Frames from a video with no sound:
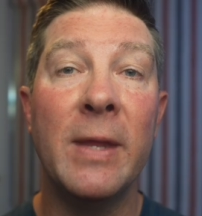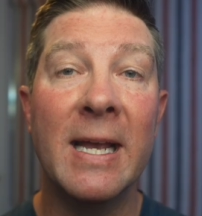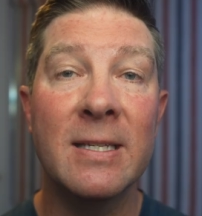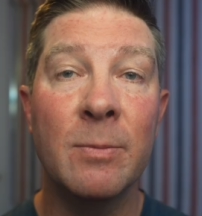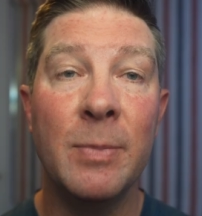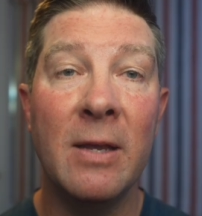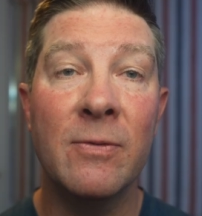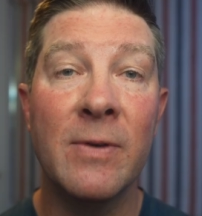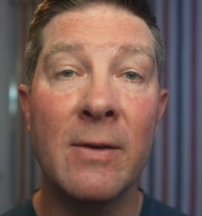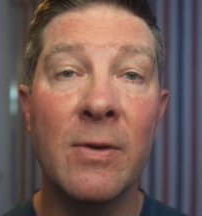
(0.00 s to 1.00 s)
the S&P
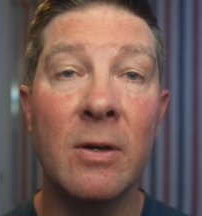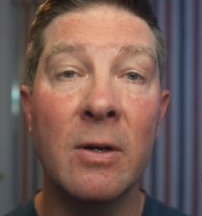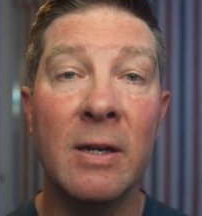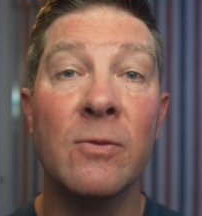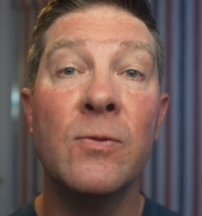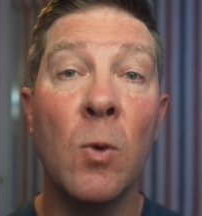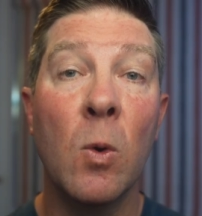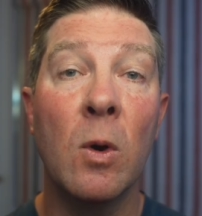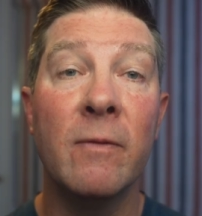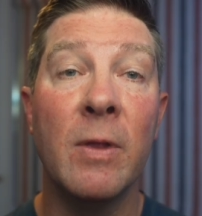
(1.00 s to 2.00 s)
500 in
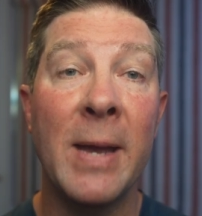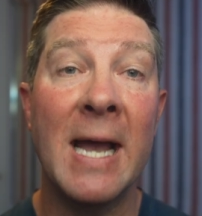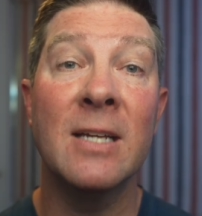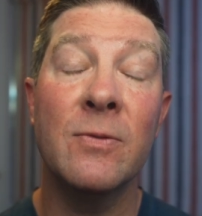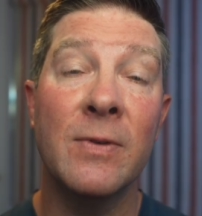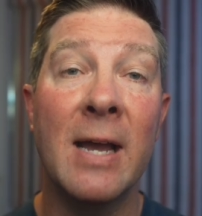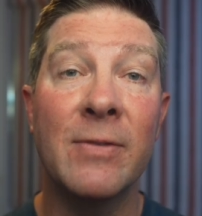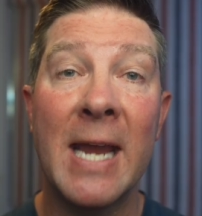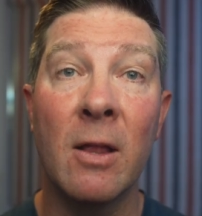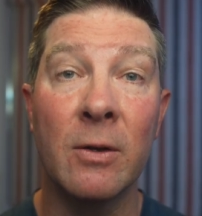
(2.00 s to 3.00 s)
4 of the past
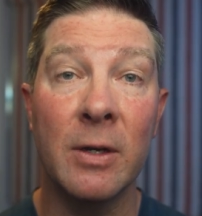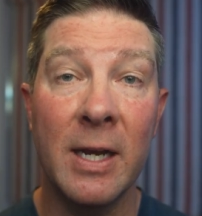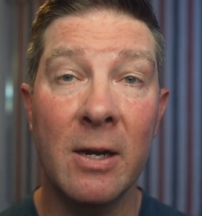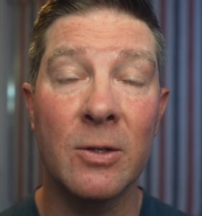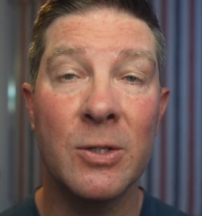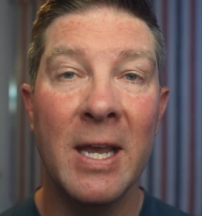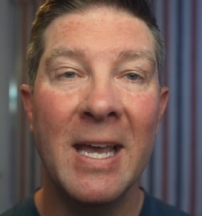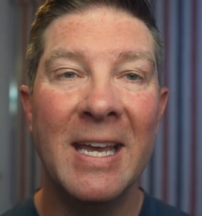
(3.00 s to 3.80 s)
5 calendar years,